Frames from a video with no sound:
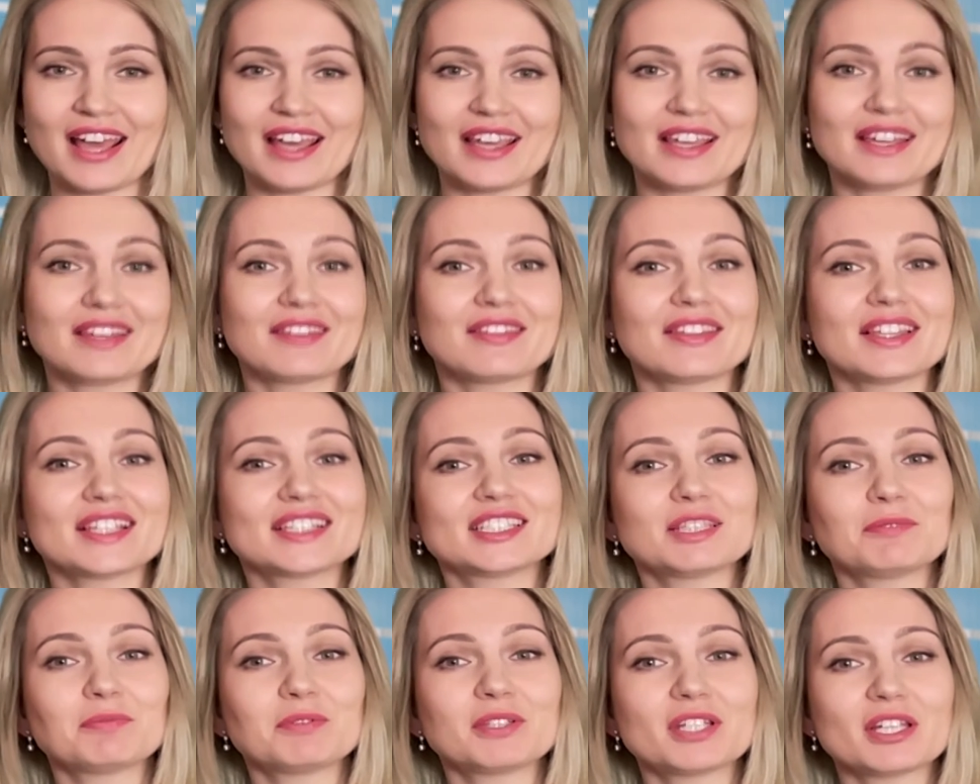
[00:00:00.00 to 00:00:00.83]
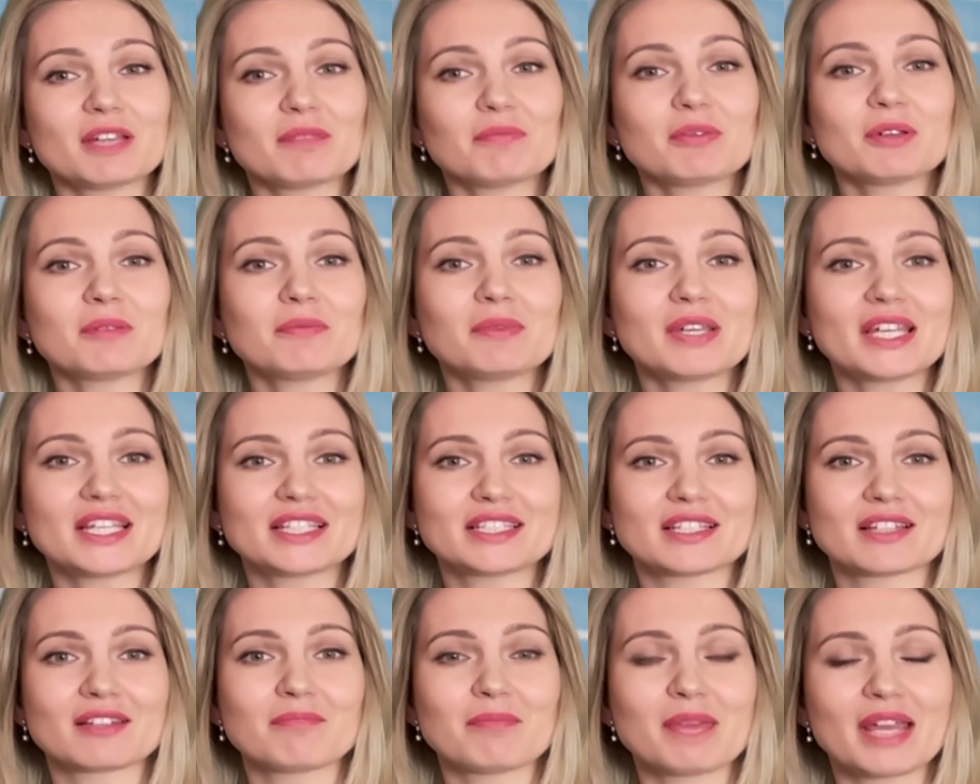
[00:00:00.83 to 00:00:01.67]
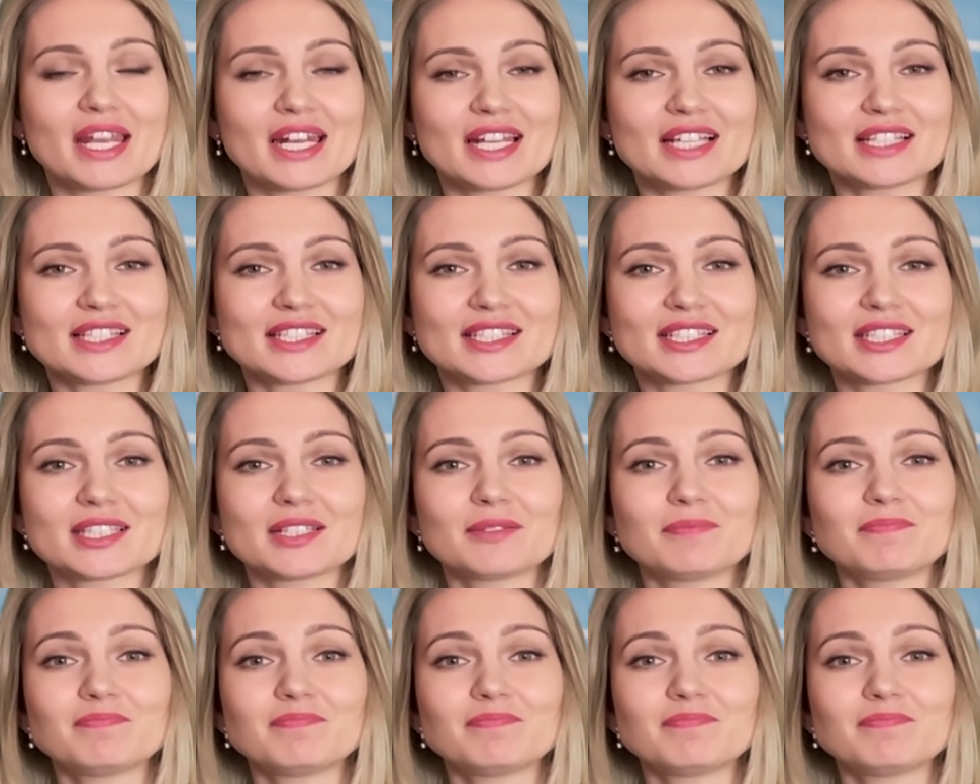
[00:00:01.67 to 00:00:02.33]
In the September meeting minutes,